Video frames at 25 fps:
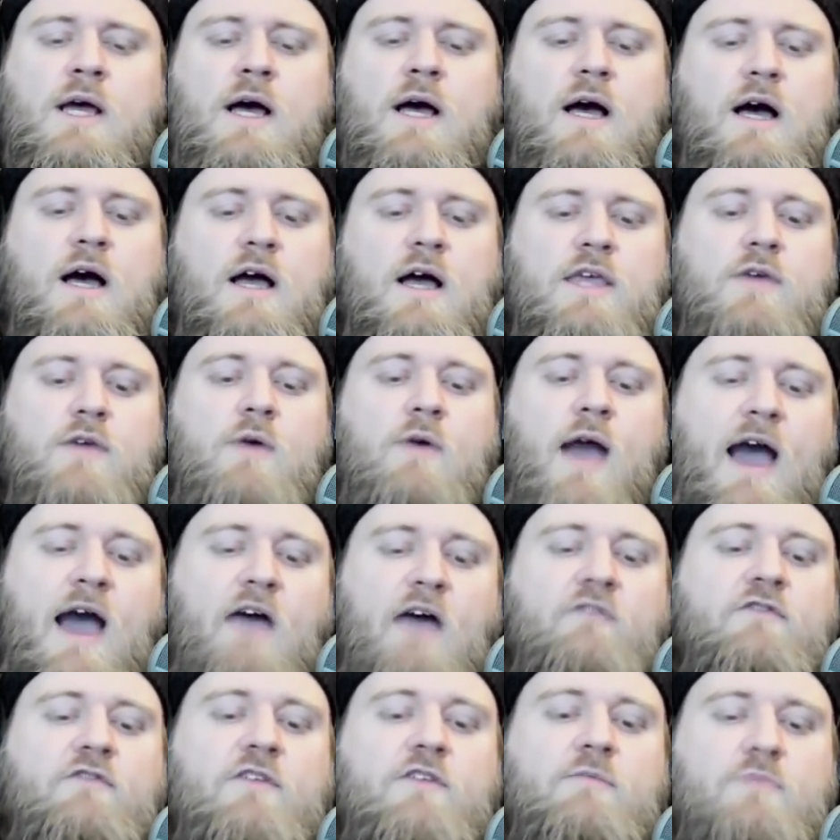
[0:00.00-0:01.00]
Uh, you
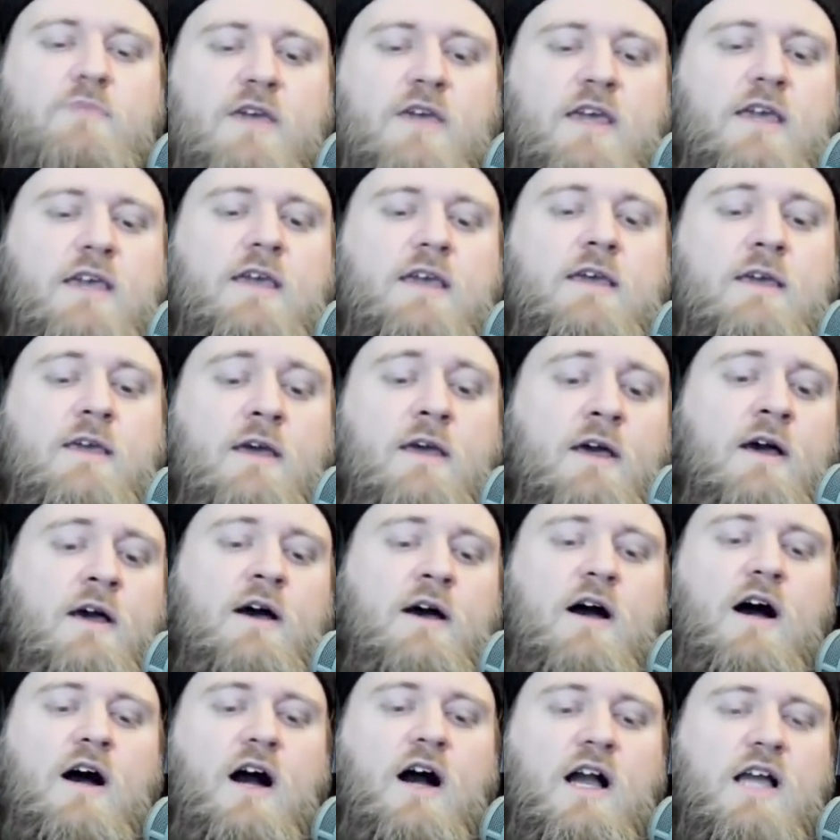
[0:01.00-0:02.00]
have to be
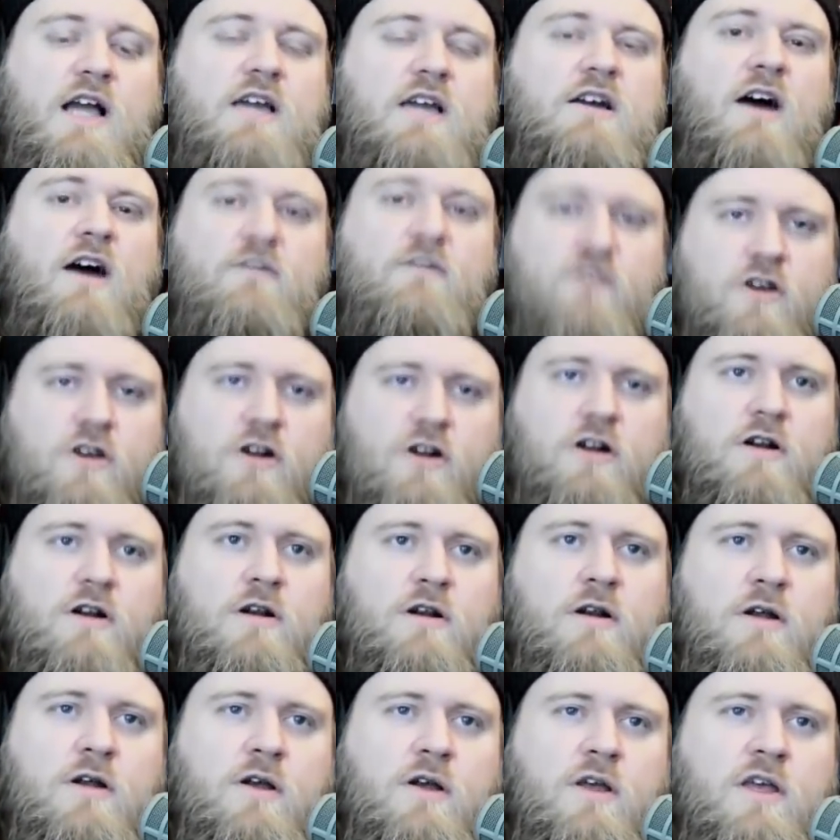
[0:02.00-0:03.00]
a
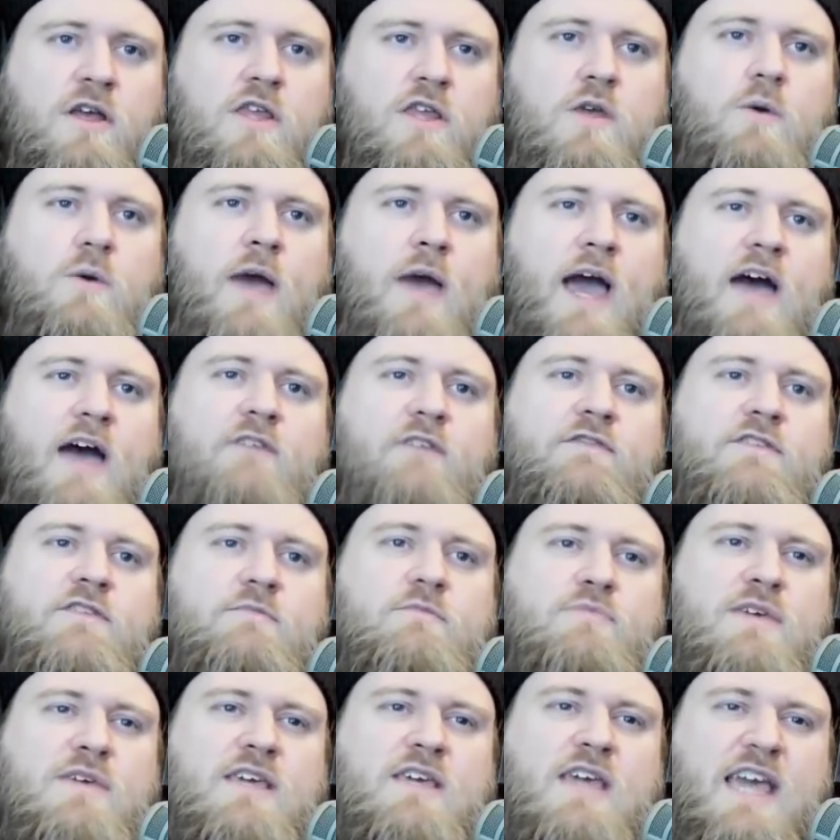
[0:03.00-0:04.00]
governor. You have to
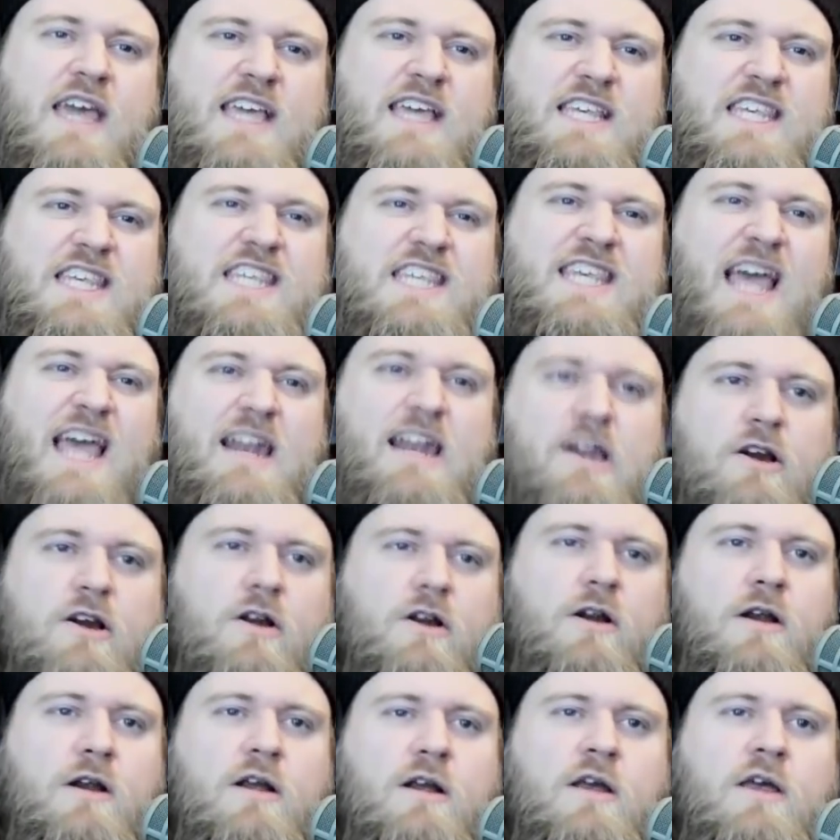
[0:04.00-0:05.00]
be a
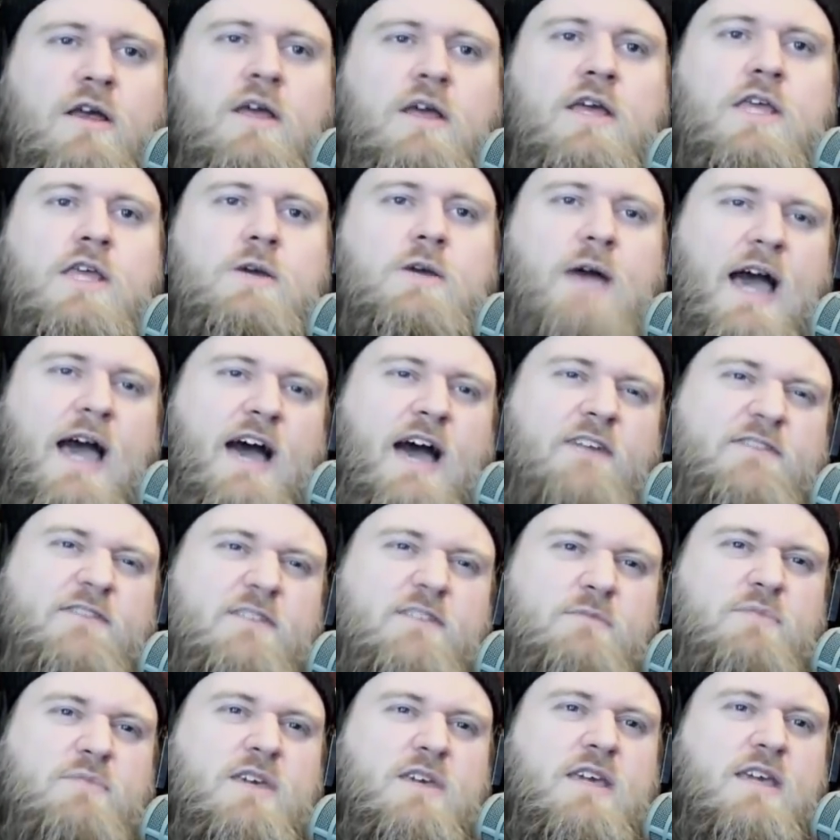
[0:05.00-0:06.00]
senator. You have
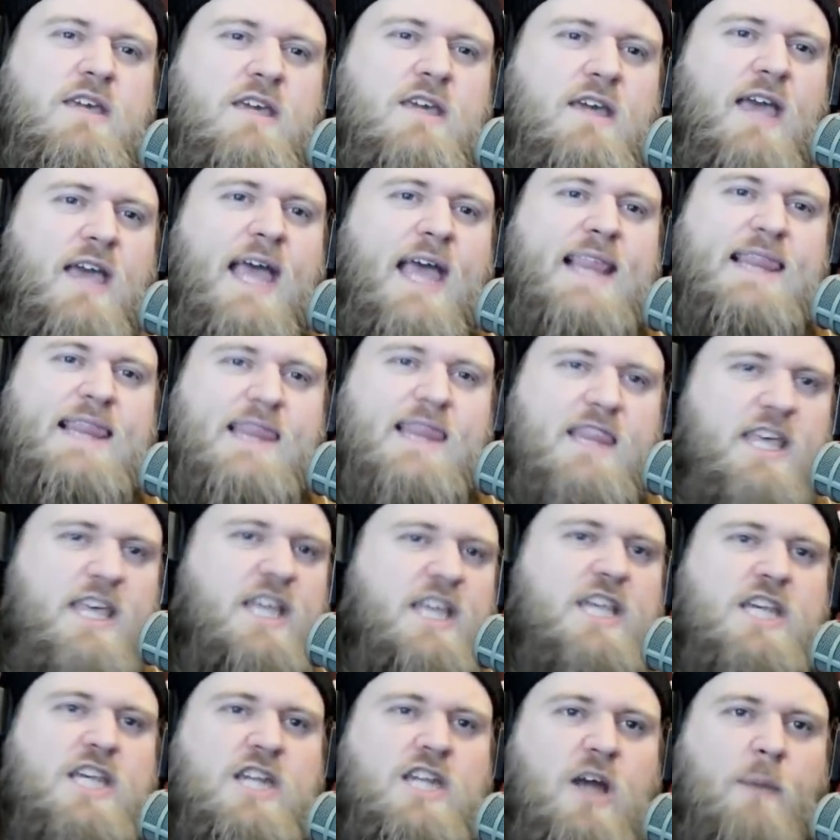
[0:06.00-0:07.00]
to be at
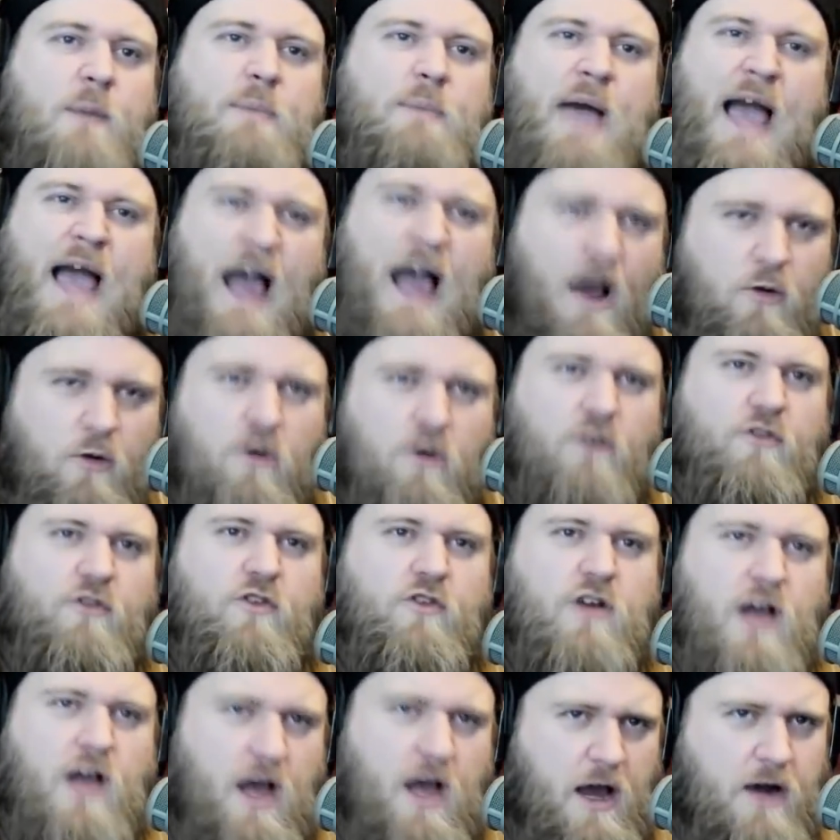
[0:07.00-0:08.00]
least a
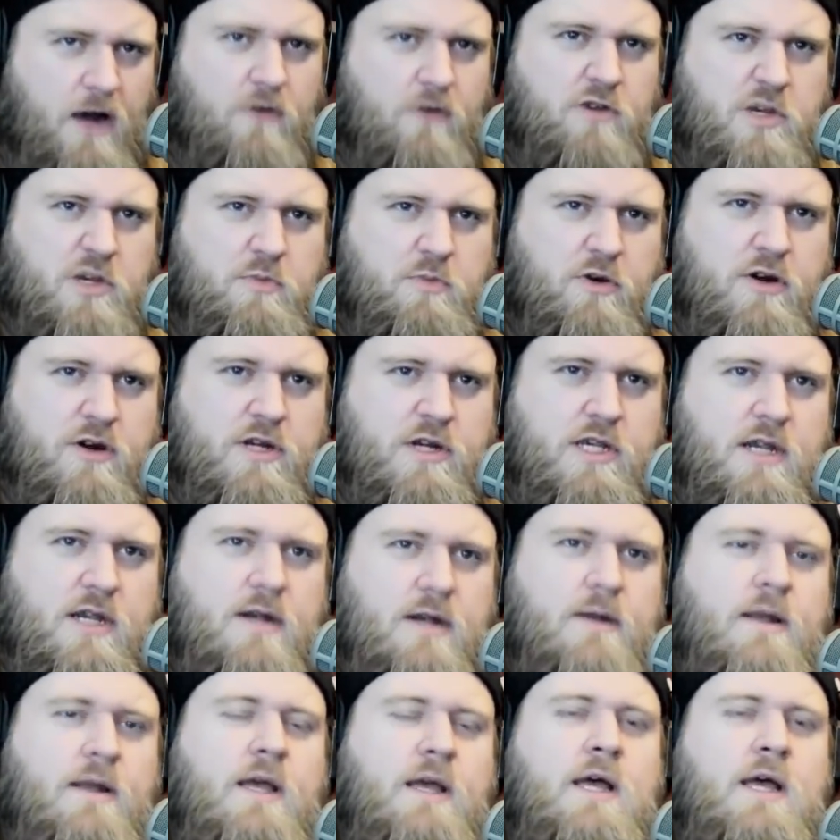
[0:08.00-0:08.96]
powerful congressperson.